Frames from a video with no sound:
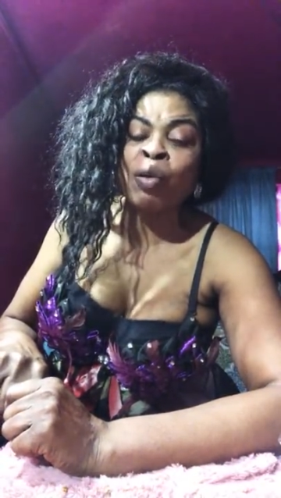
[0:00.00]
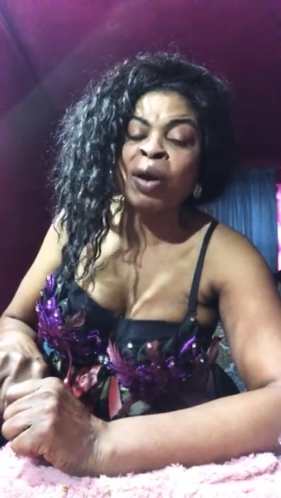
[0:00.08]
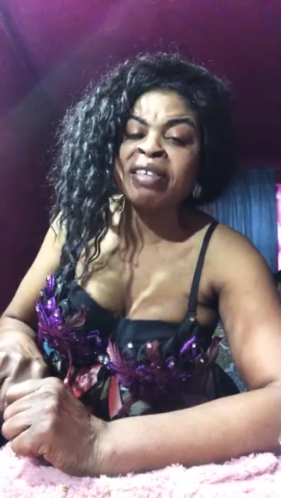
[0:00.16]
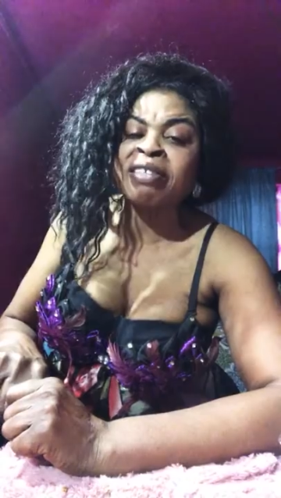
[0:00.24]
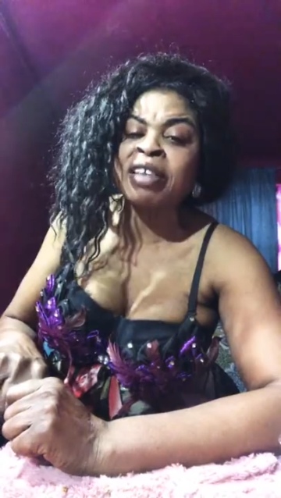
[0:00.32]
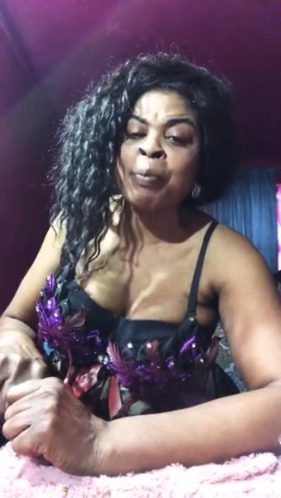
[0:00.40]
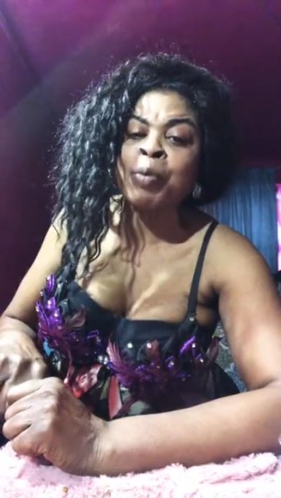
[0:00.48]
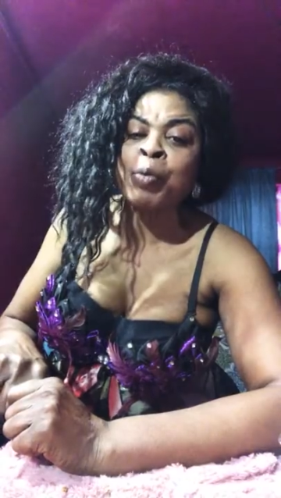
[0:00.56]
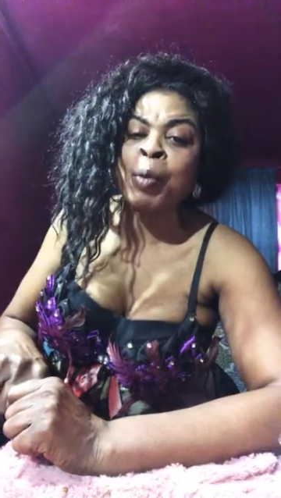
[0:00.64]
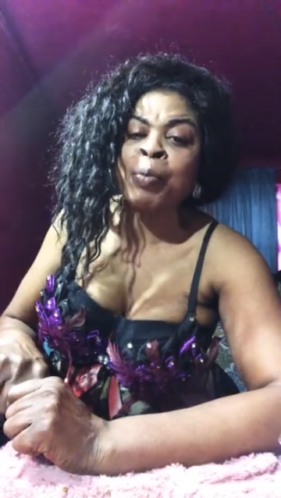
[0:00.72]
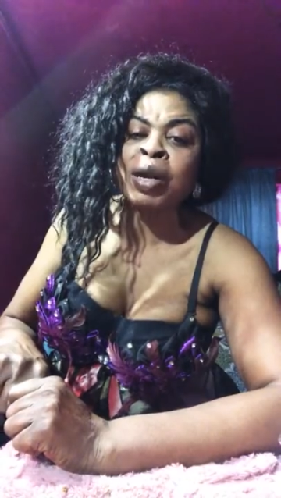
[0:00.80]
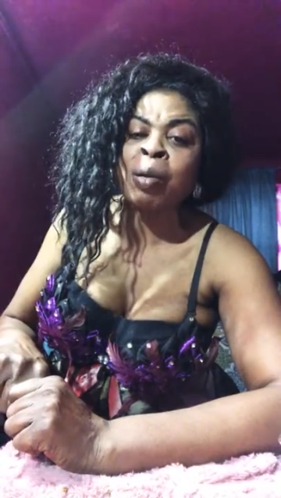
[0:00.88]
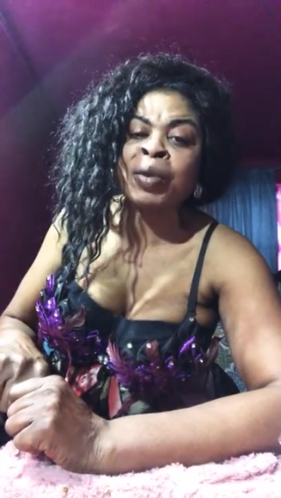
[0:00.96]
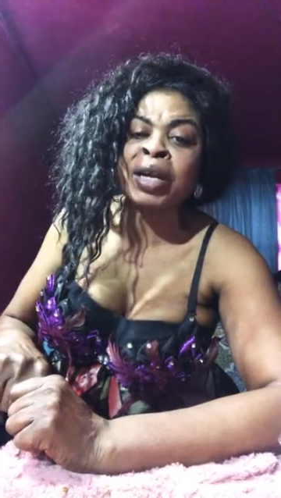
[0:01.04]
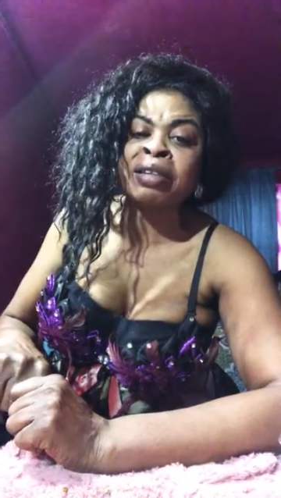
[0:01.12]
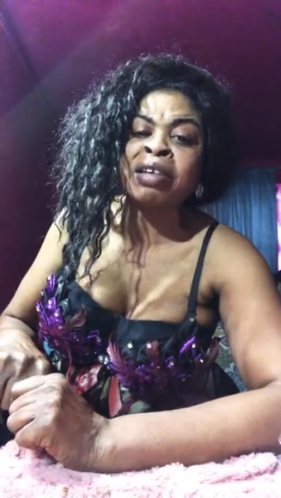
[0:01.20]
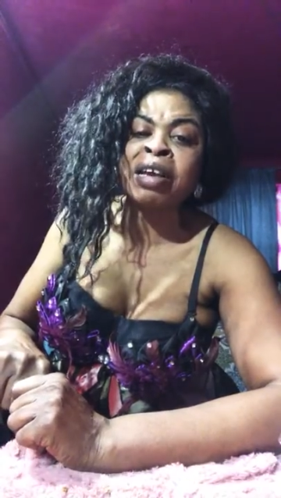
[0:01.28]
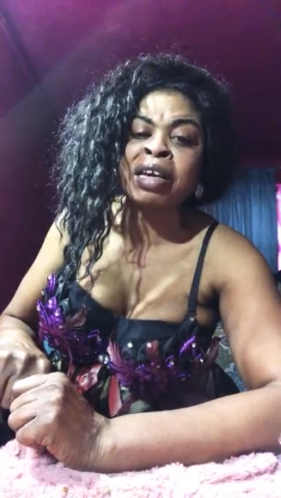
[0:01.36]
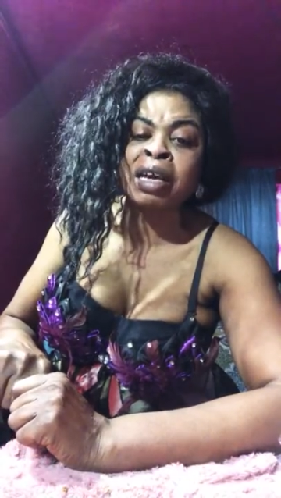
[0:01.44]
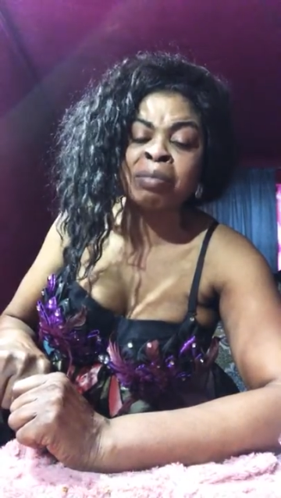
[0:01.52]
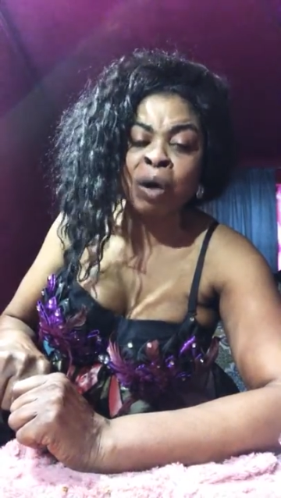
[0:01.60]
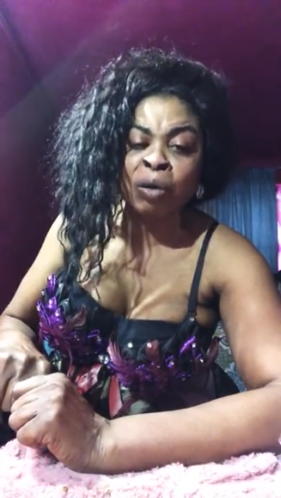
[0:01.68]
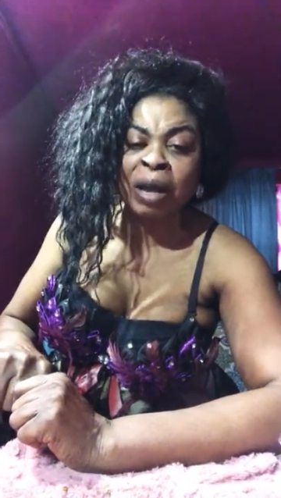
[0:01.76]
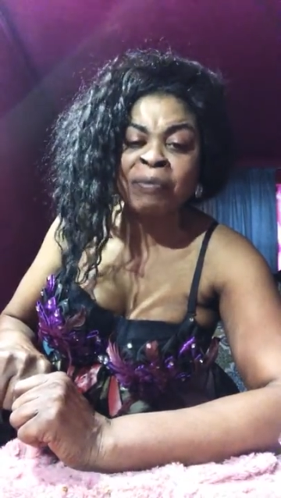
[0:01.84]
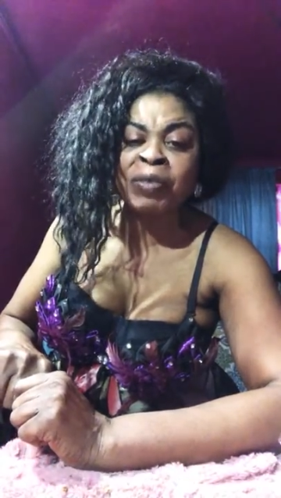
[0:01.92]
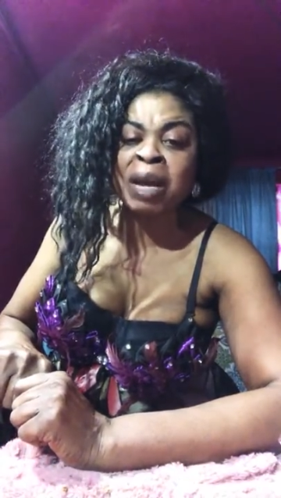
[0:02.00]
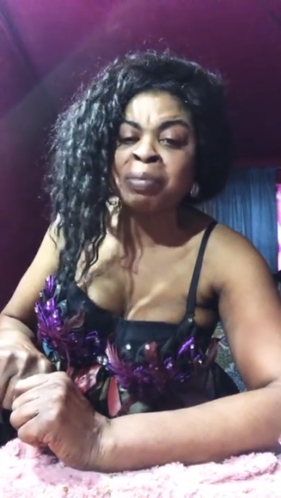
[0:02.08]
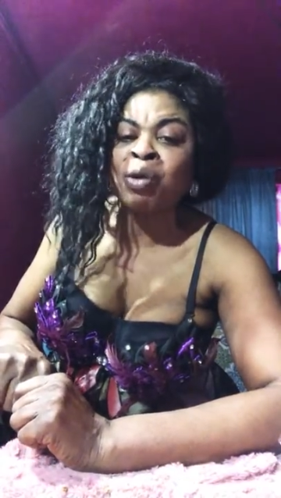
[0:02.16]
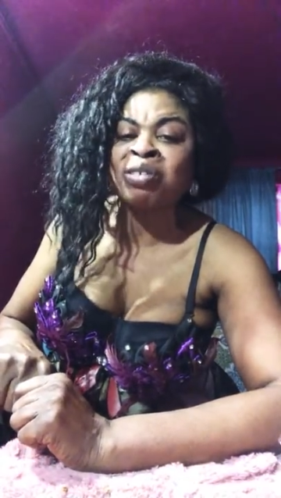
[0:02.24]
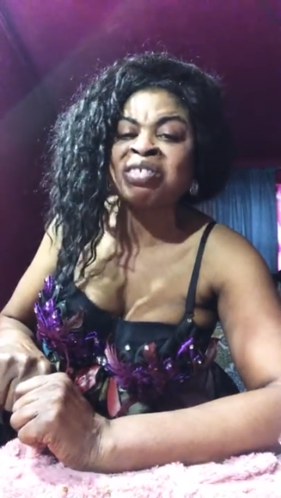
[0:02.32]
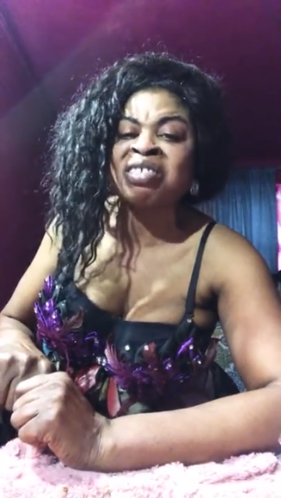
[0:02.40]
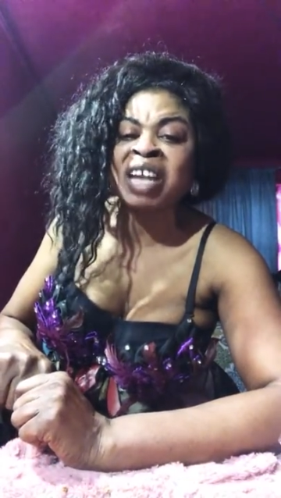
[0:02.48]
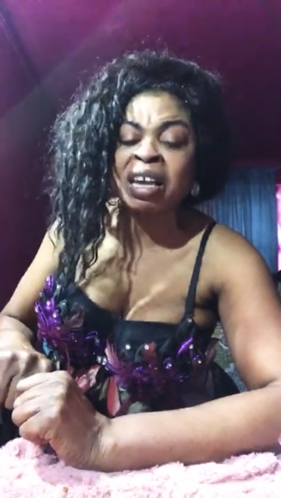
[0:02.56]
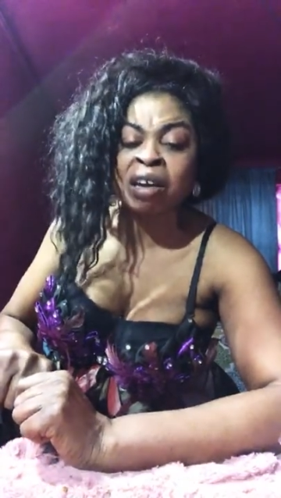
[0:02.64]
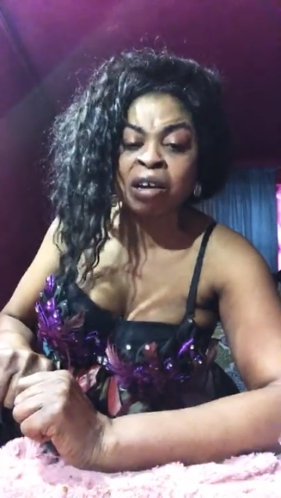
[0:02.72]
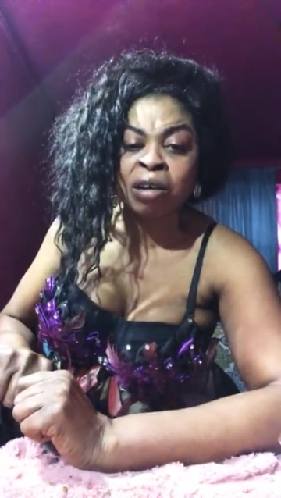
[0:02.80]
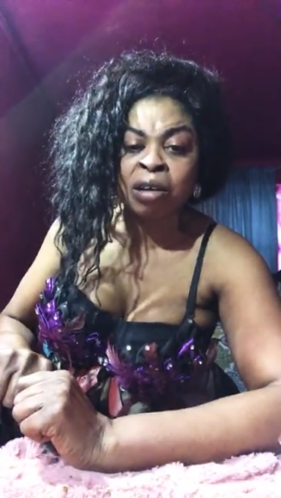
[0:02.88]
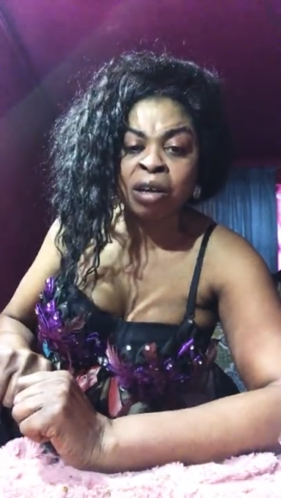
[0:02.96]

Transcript: all the same people bring up and thinking mouth. I feel them mouth stink.